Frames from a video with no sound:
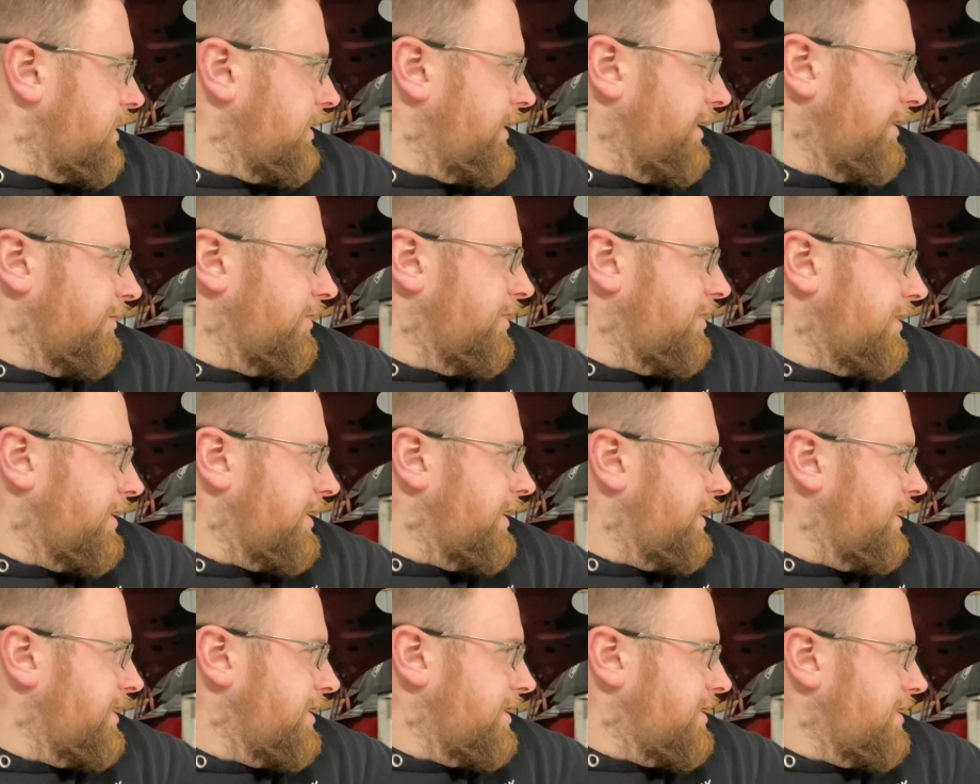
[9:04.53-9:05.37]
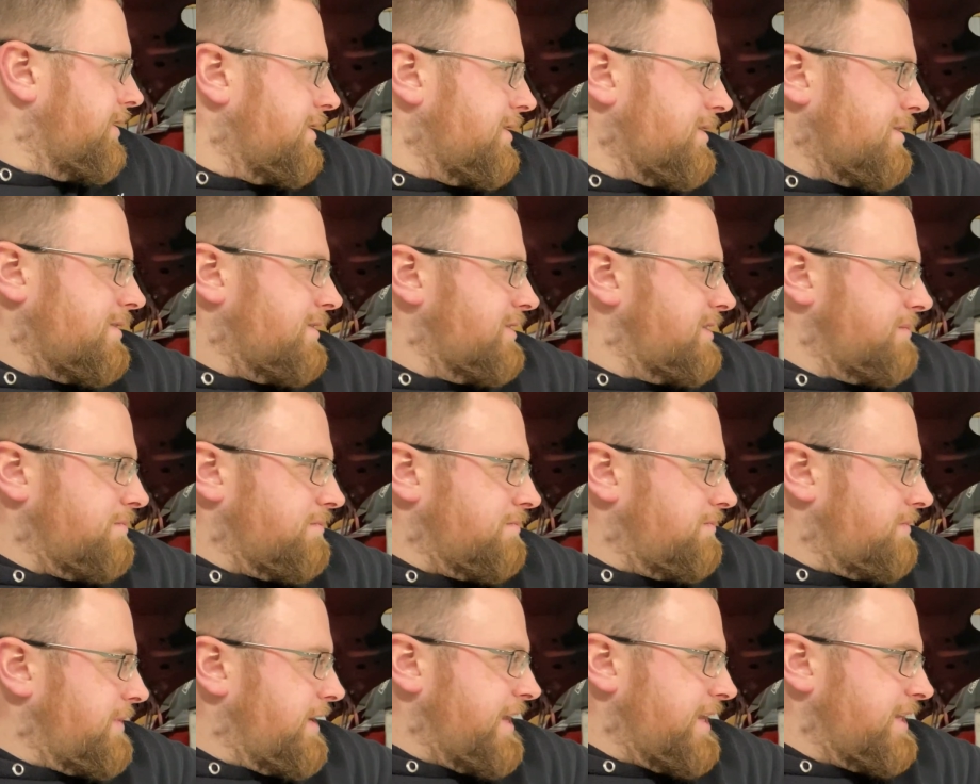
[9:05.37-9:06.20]
Really,
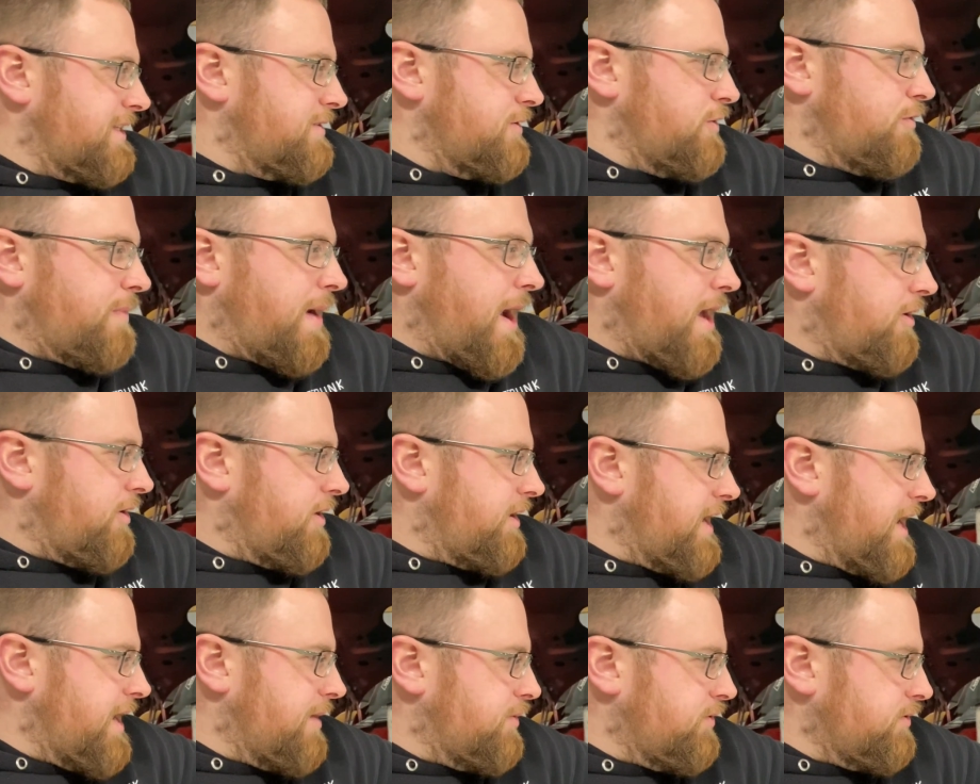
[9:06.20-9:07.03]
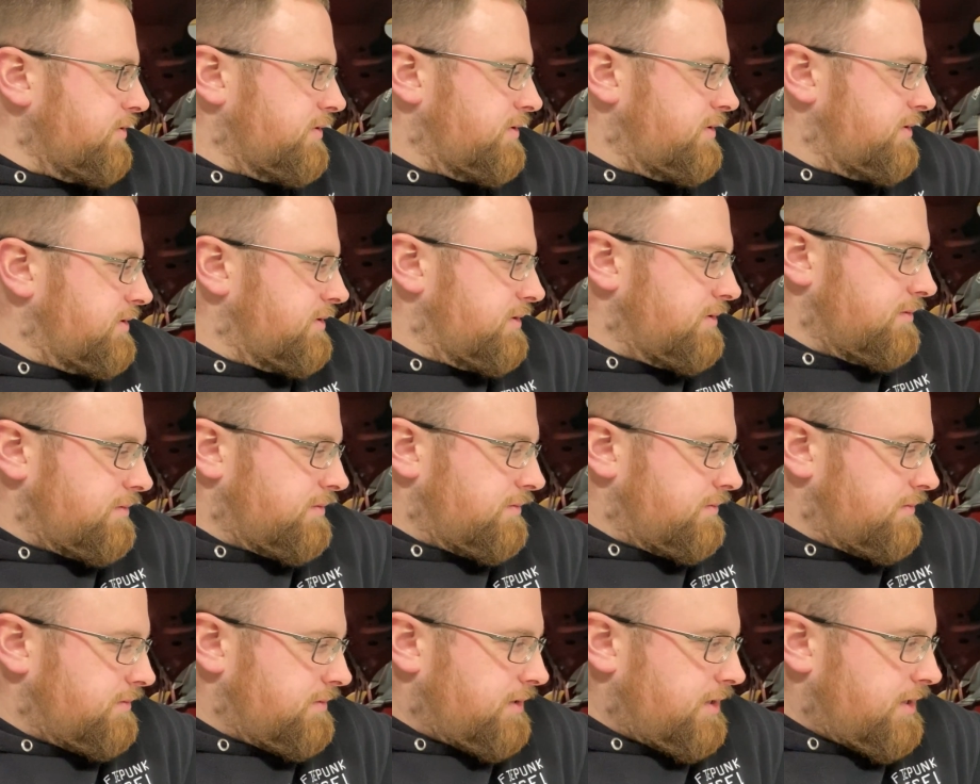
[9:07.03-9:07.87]
it needs new battery cables
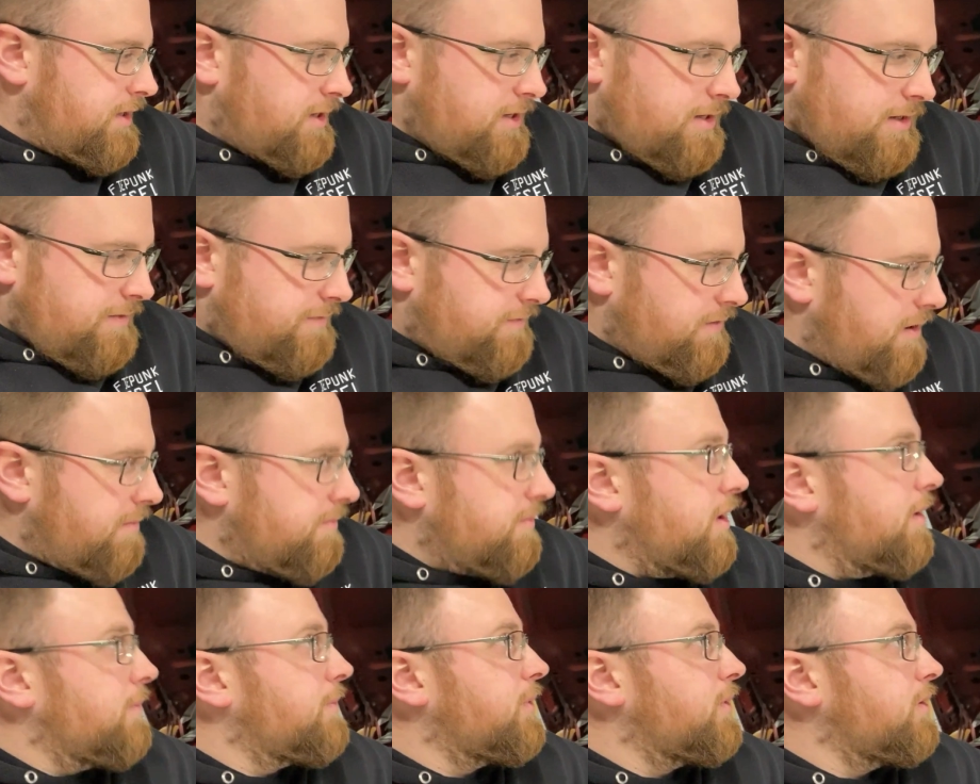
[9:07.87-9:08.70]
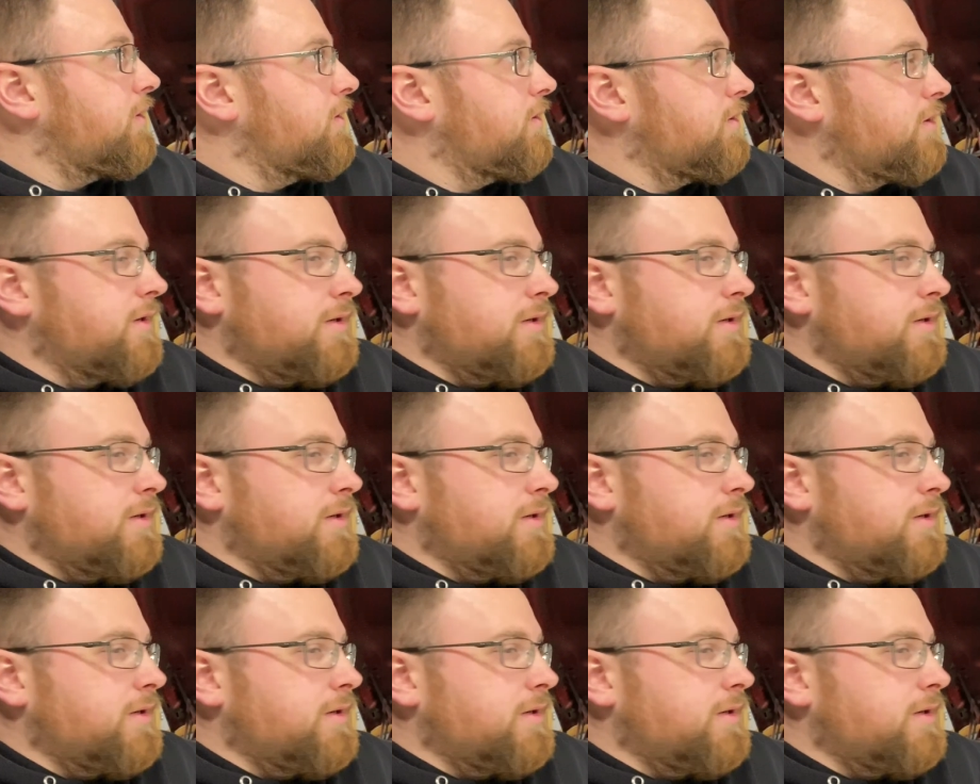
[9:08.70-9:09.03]
and front bumper.